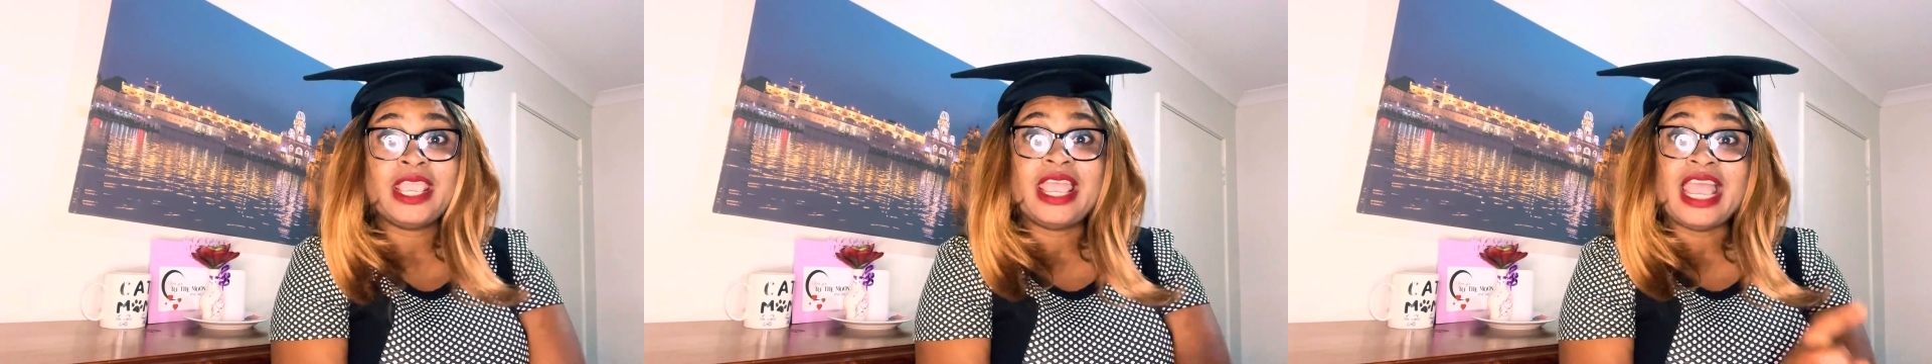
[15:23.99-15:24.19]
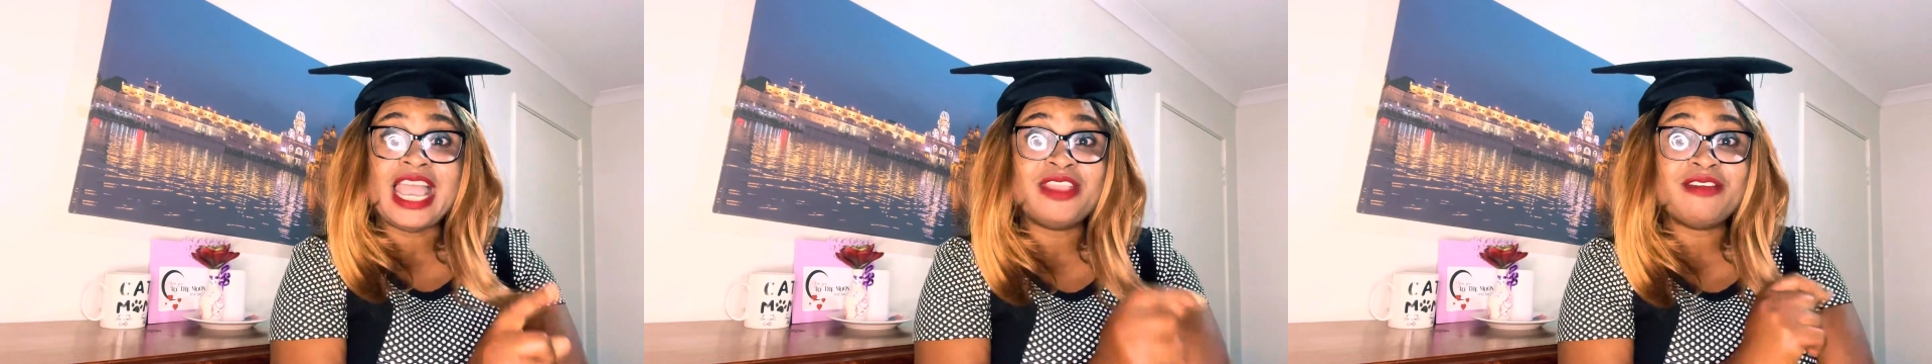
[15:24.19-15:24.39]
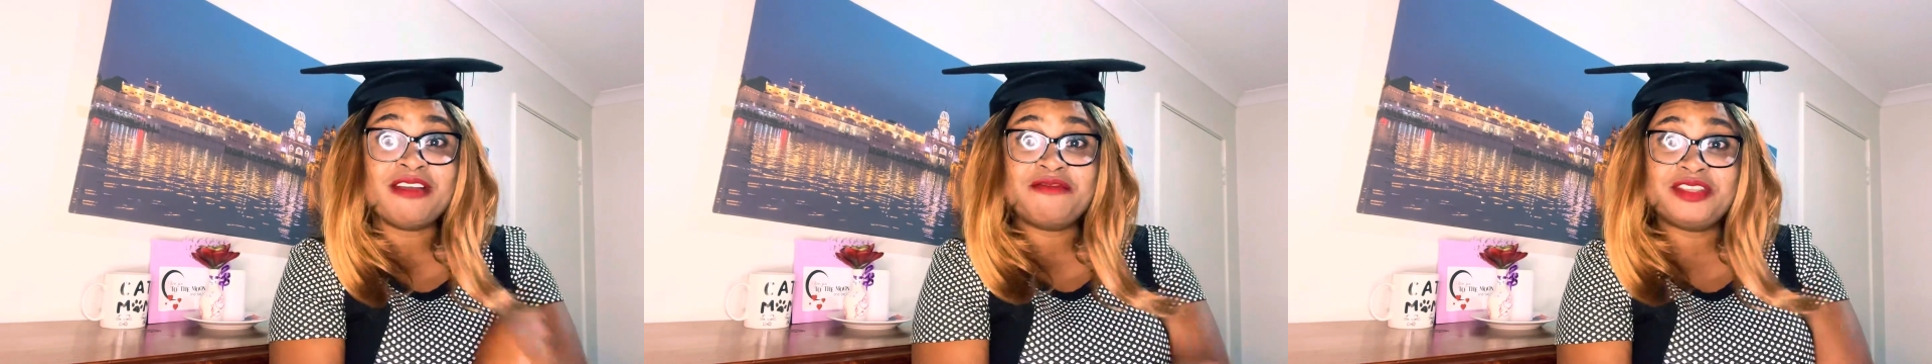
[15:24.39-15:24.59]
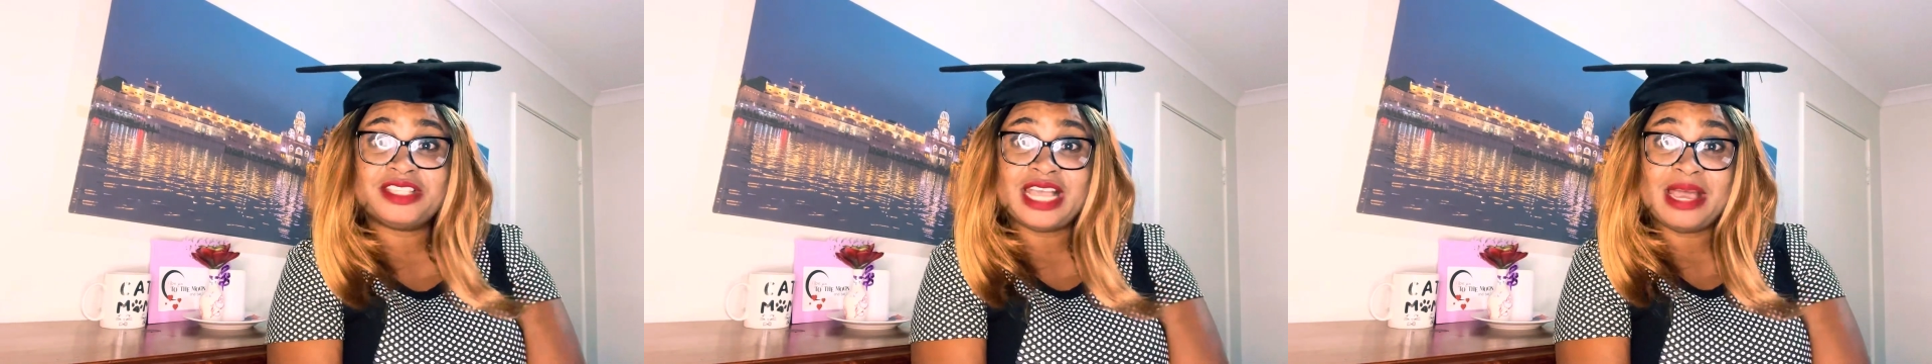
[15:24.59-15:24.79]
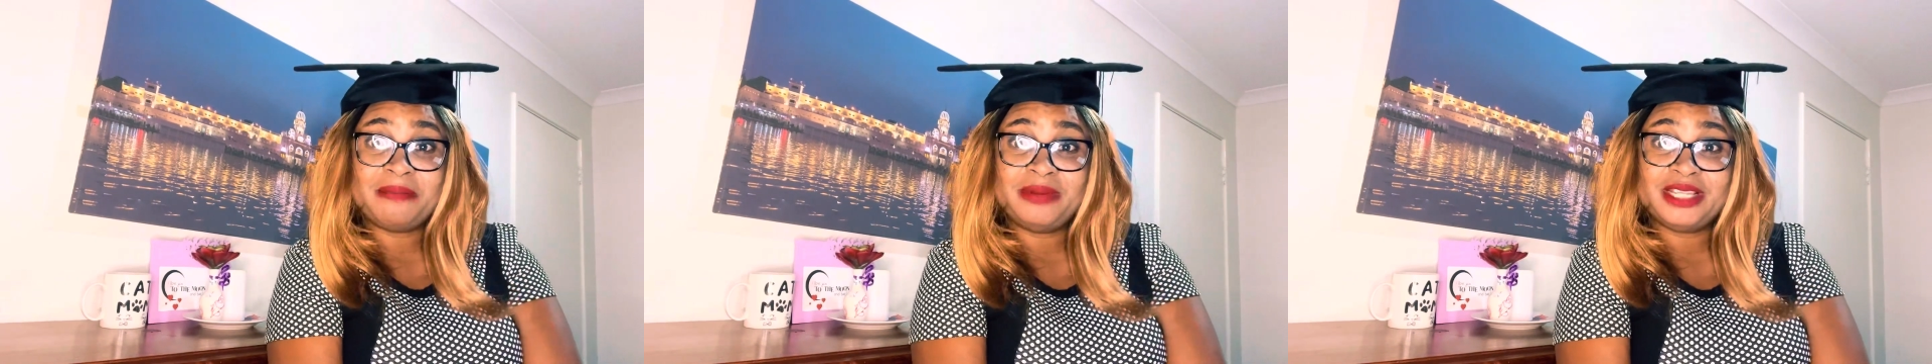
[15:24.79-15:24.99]
And your visa
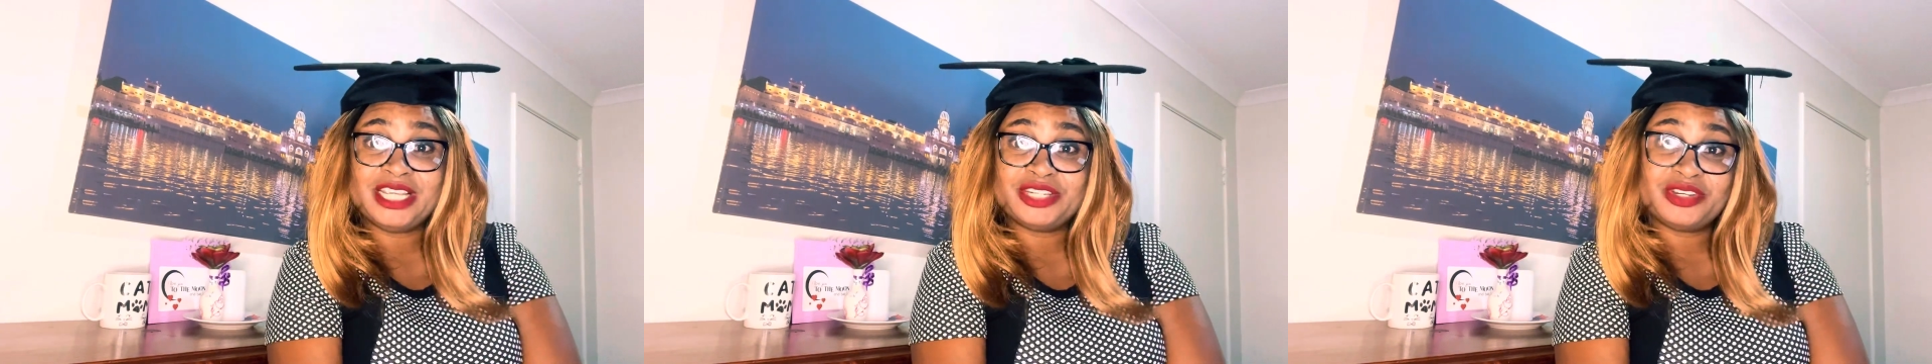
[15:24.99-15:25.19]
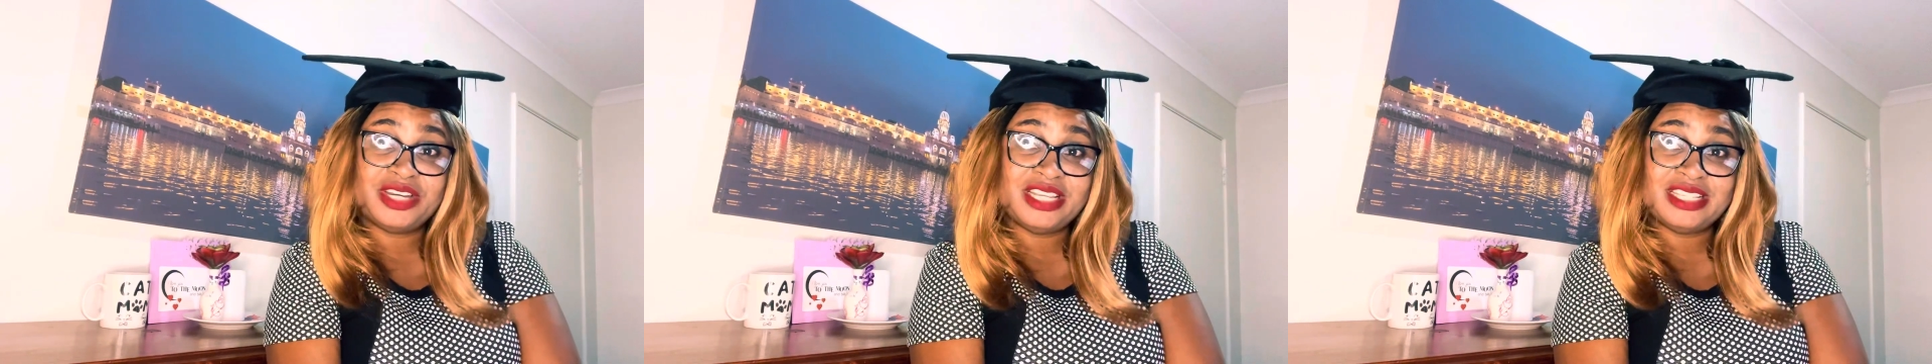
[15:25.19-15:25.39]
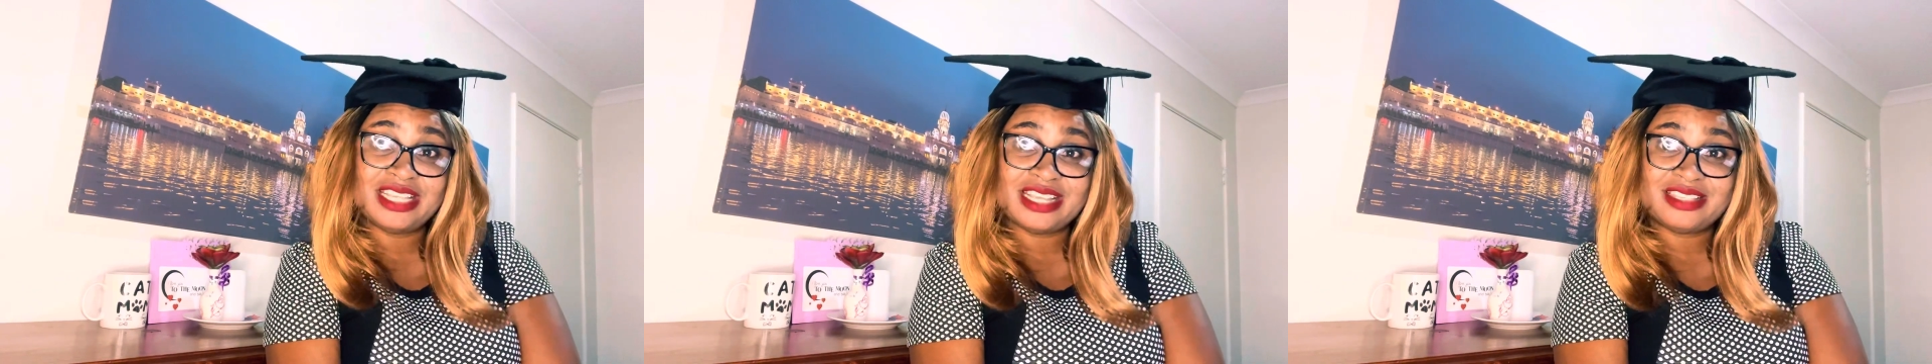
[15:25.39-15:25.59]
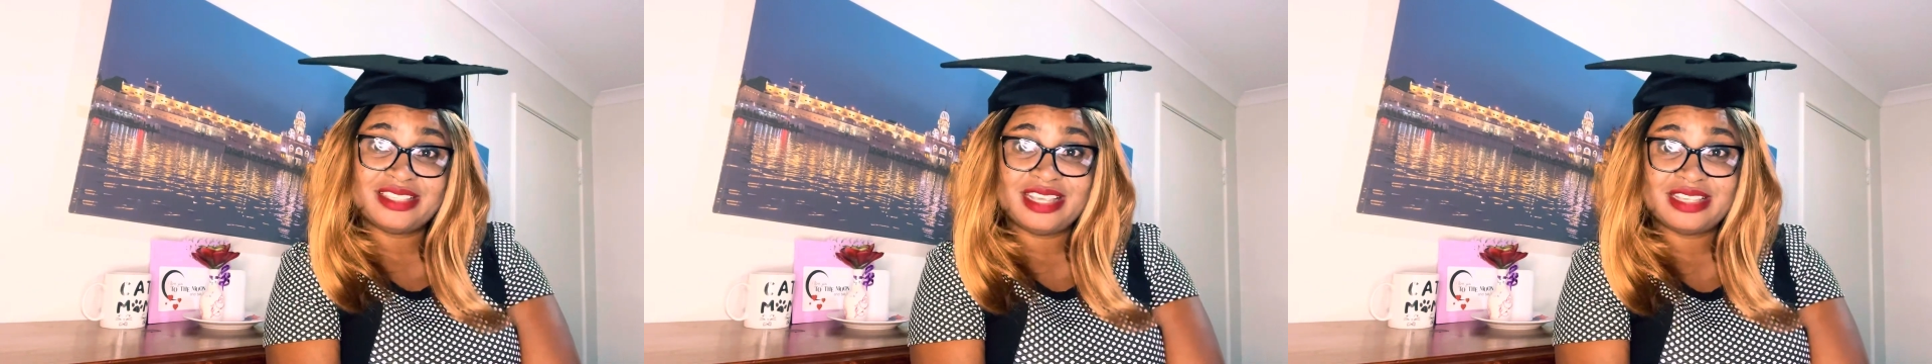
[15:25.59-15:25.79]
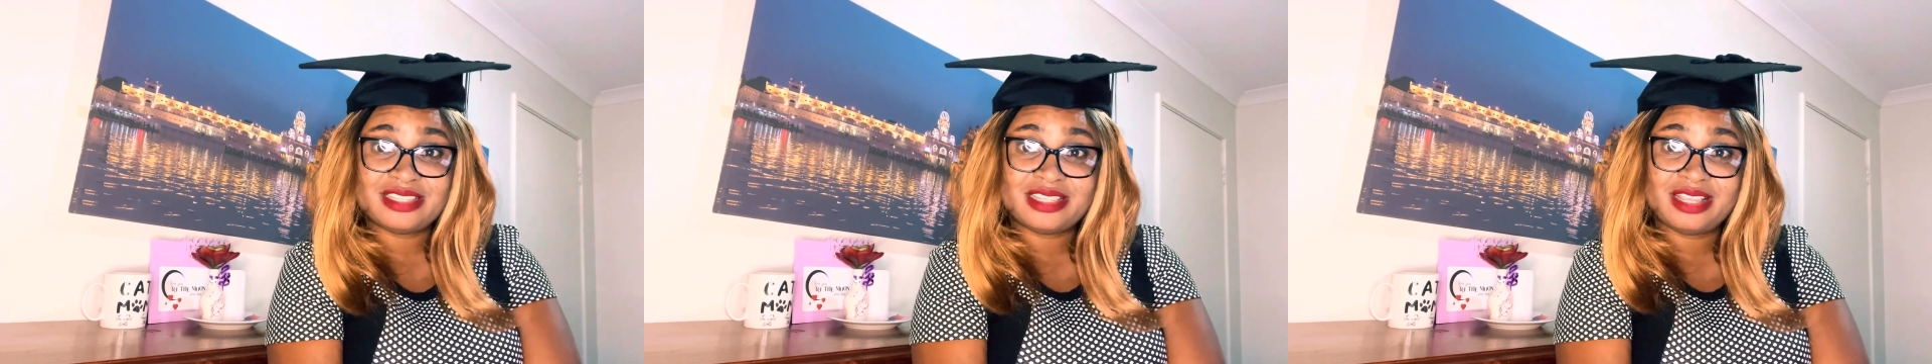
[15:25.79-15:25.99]
application is
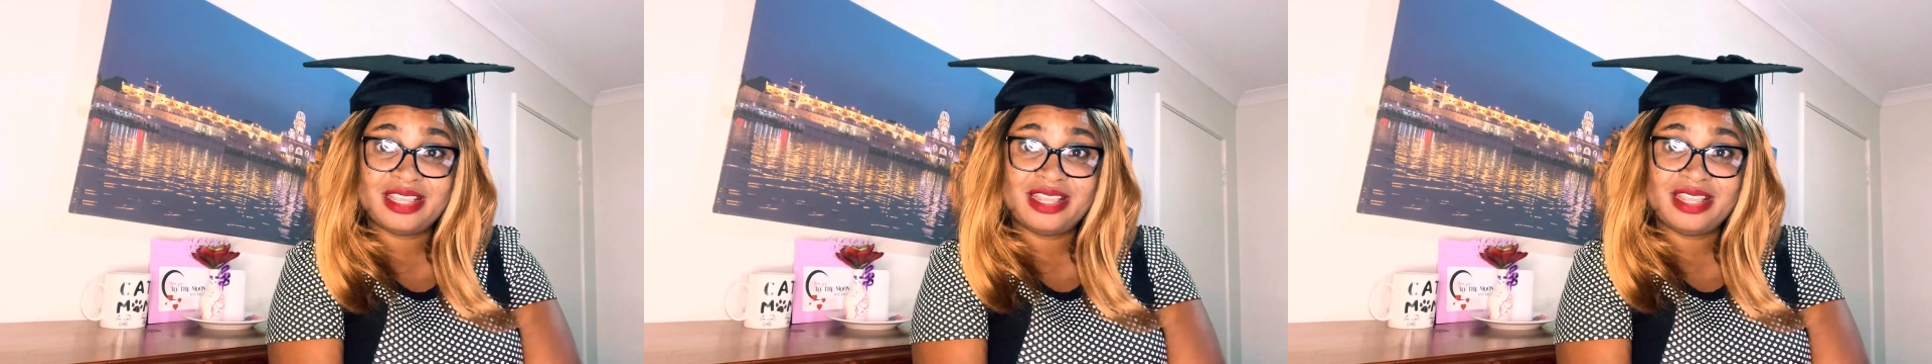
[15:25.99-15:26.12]
assessed